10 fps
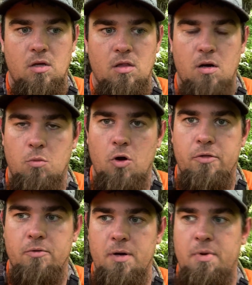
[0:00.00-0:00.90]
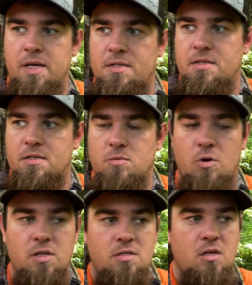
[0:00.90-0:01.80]
they're both three pieces.
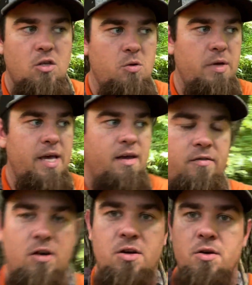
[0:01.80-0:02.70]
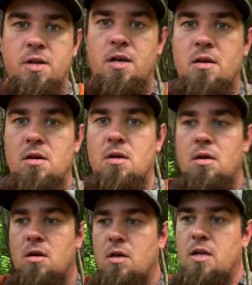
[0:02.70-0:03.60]
One's a little bit heavier duty
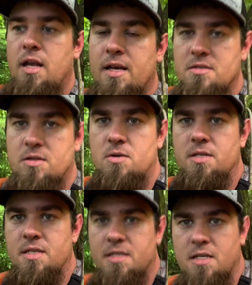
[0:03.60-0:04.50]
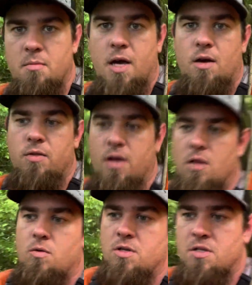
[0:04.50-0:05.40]
and it has a 360 mount and the
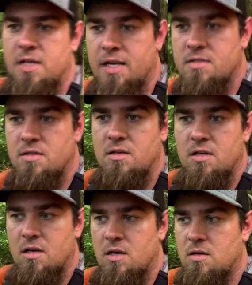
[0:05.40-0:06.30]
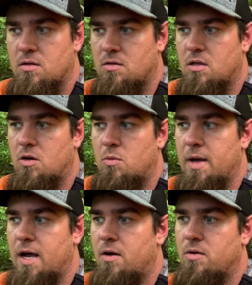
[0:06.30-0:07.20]
other one just has the uh, little
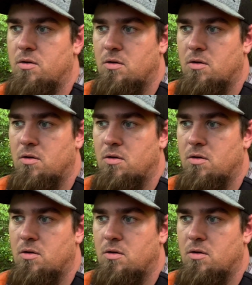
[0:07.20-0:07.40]
mount.